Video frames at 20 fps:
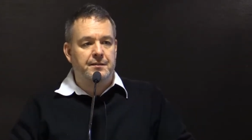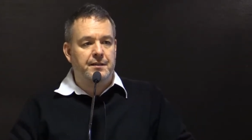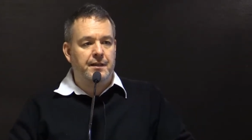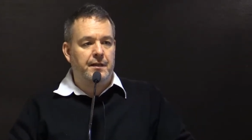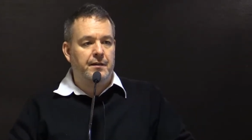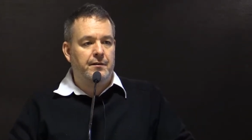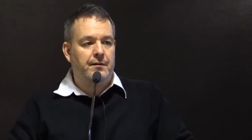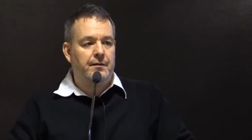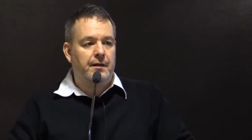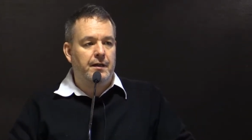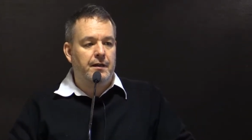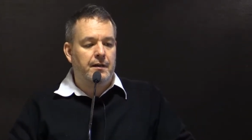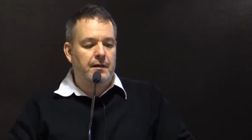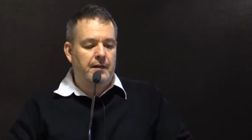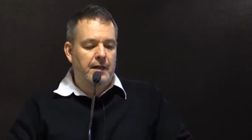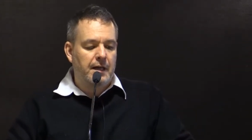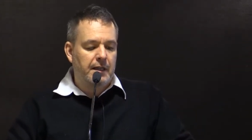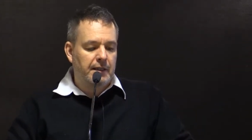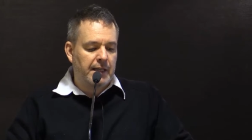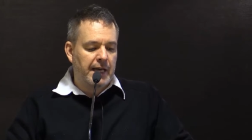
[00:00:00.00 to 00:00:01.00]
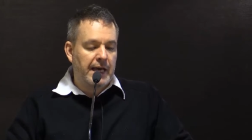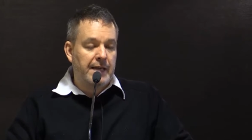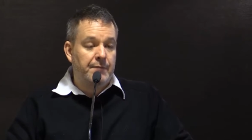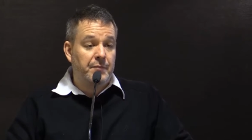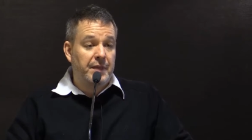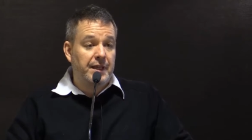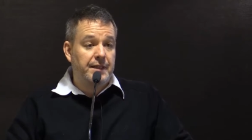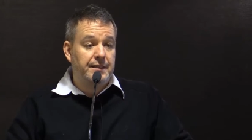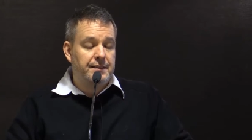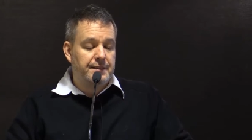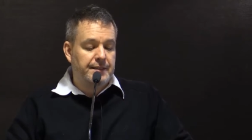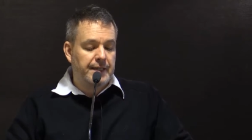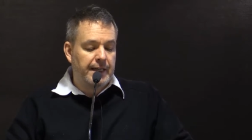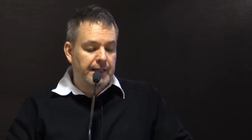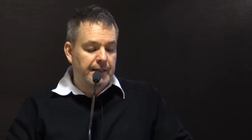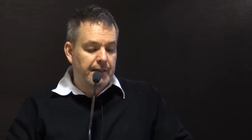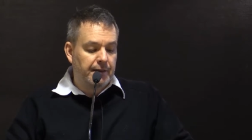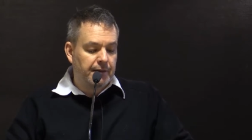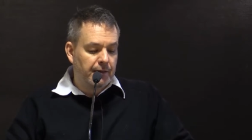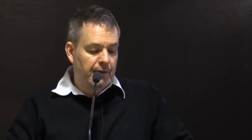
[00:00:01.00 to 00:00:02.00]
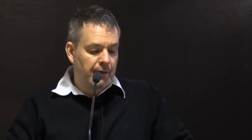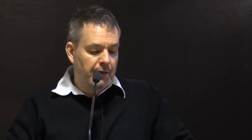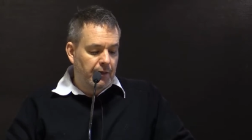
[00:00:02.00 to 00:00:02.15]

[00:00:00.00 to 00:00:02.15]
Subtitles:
their land-based data,